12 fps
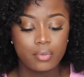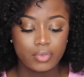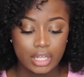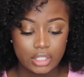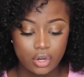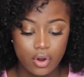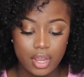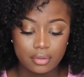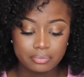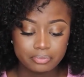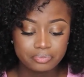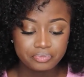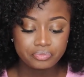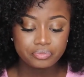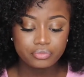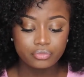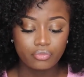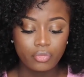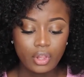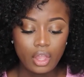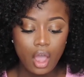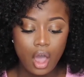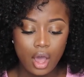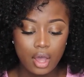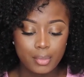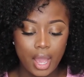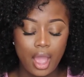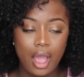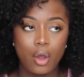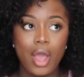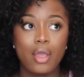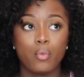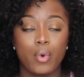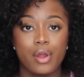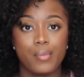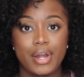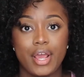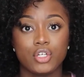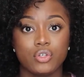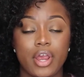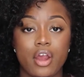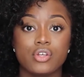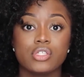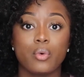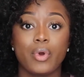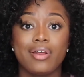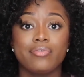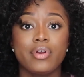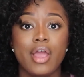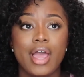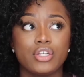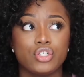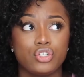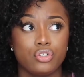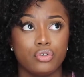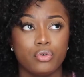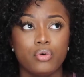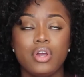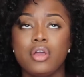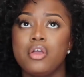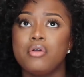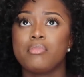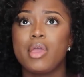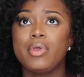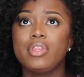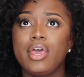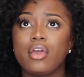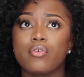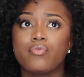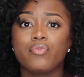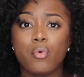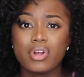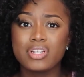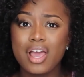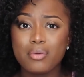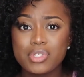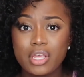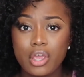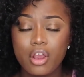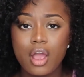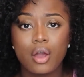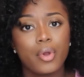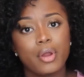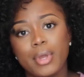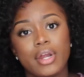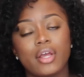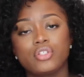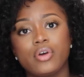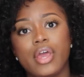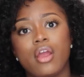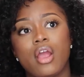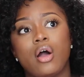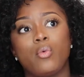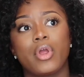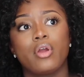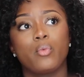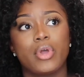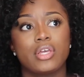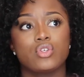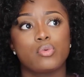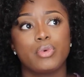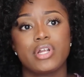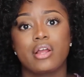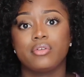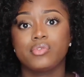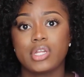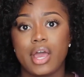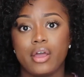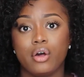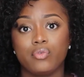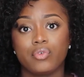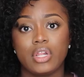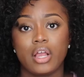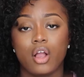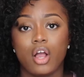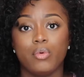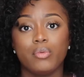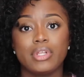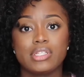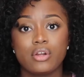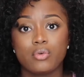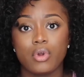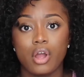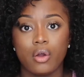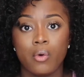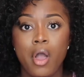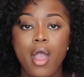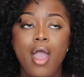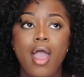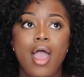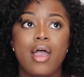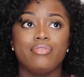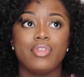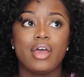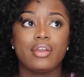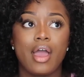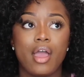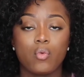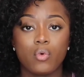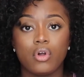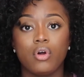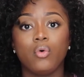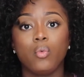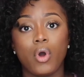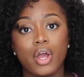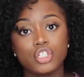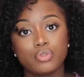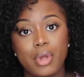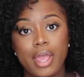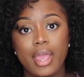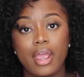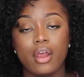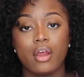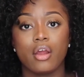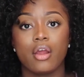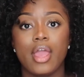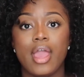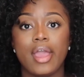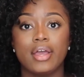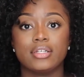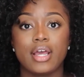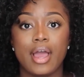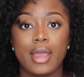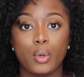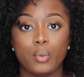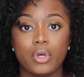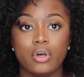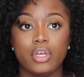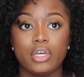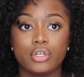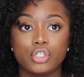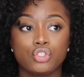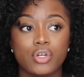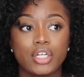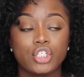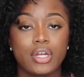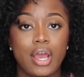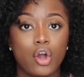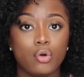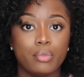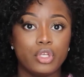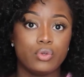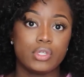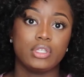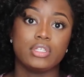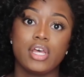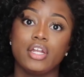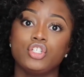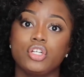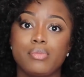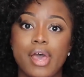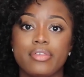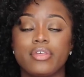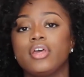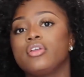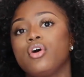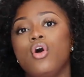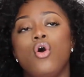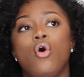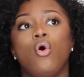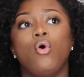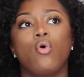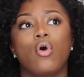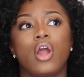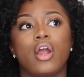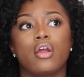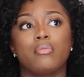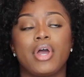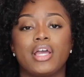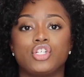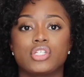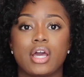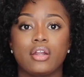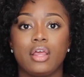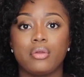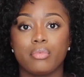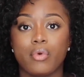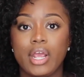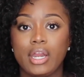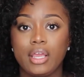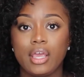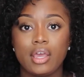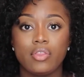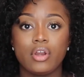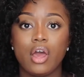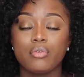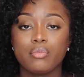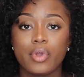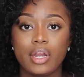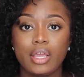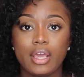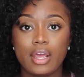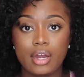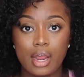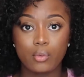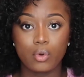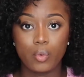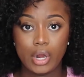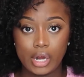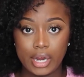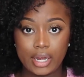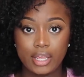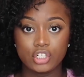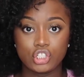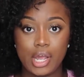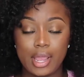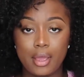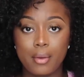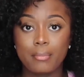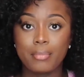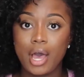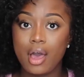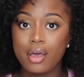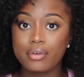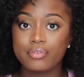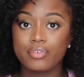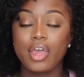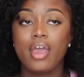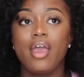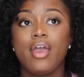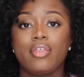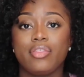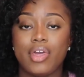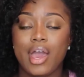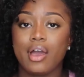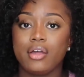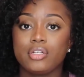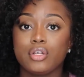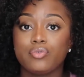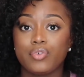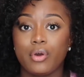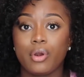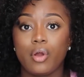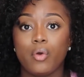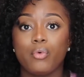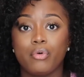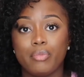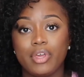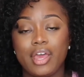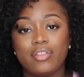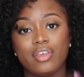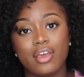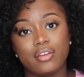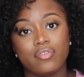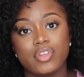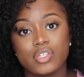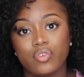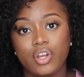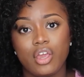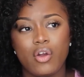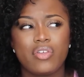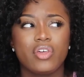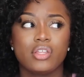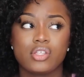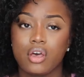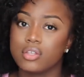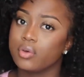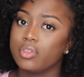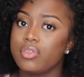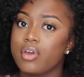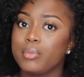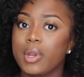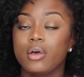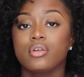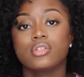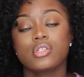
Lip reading: That's great. How I wear my natural hair. So whenever do, maybe like 4 times a year, I'll wear my natural hair. I'll wear wigs or protective style for like a couple months in a row, and then I will wash my hair and I will either stretch it out using the tension method, or by just kind of like braiding it and then unbraiding it, and I will wear it in a giant puff. That photo will be at the end of this video. I think it's also in the thumbnail.